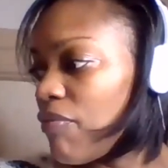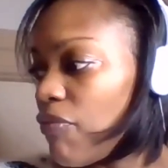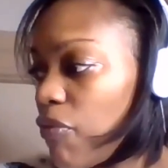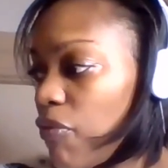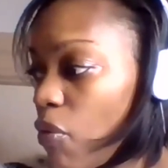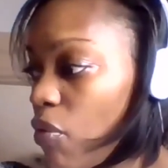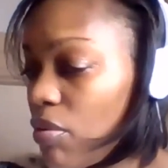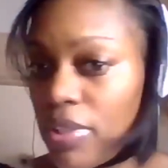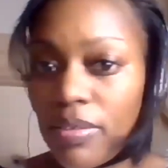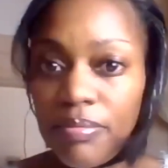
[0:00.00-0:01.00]
informed.
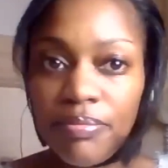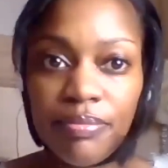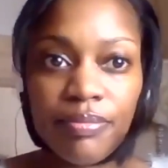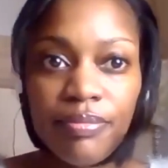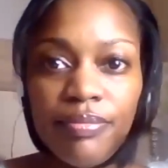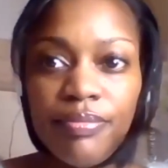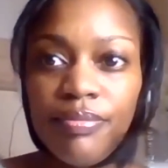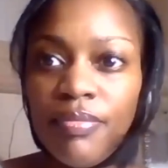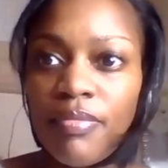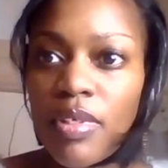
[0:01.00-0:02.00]

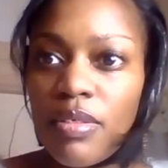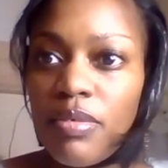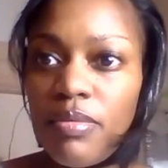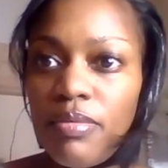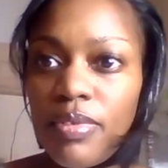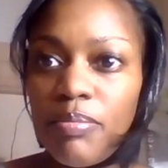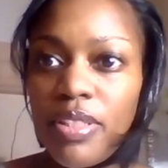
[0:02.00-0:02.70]
Ooh, let me.